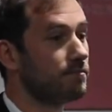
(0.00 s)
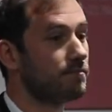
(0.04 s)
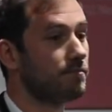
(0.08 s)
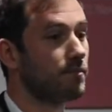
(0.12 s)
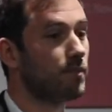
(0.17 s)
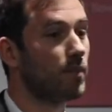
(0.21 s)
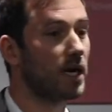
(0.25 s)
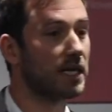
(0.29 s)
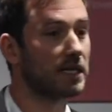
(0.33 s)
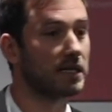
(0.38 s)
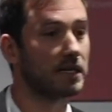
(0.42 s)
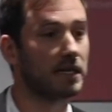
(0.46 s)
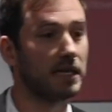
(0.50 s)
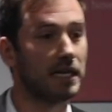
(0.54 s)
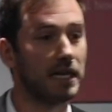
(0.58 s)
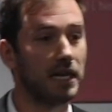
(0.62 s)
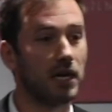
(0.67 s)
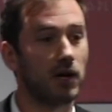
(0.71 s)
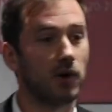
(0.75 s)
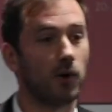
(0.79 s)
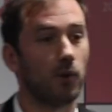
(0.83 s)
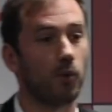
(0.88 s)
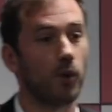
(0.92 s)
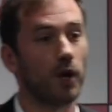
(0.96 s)
But
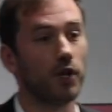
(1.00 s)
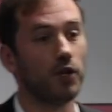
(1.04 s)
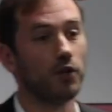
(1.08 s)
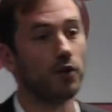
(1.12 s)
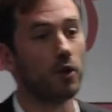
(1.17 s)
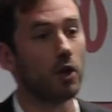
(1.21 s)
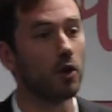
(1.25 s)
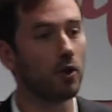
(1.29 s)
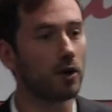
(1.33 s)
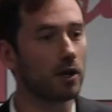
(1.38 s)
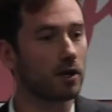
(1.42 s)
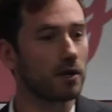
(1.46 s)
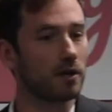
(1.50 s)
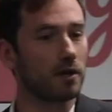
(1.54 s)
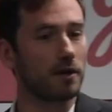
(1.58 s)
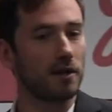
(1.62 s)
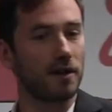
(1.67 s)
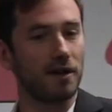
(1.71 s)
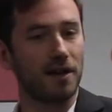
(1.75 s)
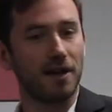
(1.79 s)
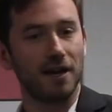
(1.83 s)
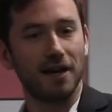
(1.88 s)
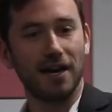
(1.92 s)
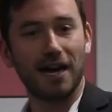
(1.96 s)
when you look
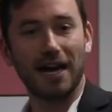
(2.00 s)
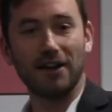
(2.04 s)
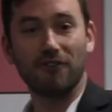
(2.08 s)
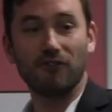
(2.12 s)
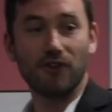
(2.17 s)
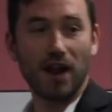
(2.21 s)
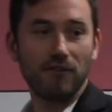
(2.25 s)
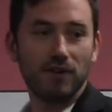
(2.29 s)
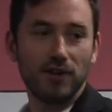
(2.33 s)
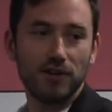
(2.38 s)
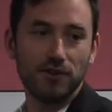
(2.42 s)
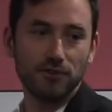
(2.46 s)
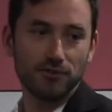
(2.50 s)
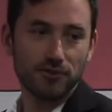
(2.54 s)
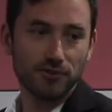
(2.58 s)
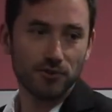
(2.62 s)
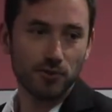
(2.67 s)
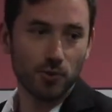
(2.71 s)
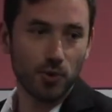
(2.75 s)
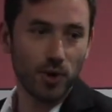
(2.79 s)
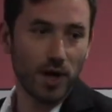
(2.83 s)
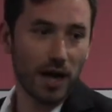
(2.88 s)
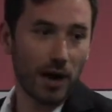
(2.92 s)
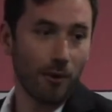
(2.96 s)
at revenues,
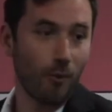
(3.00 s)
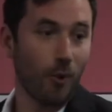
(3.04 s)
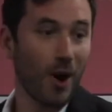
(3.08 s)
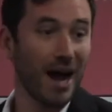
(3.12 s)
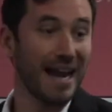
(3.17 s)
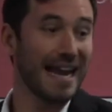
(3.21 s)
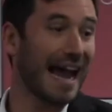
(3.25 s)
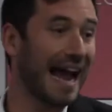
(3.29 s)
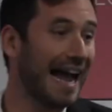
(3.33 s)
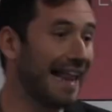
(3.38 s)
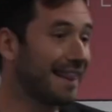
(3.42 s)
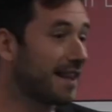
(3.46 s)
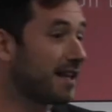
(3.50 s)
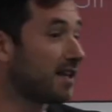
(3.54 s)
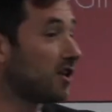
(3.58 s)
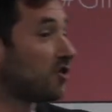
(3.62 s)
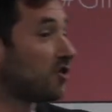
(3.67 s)
we are 100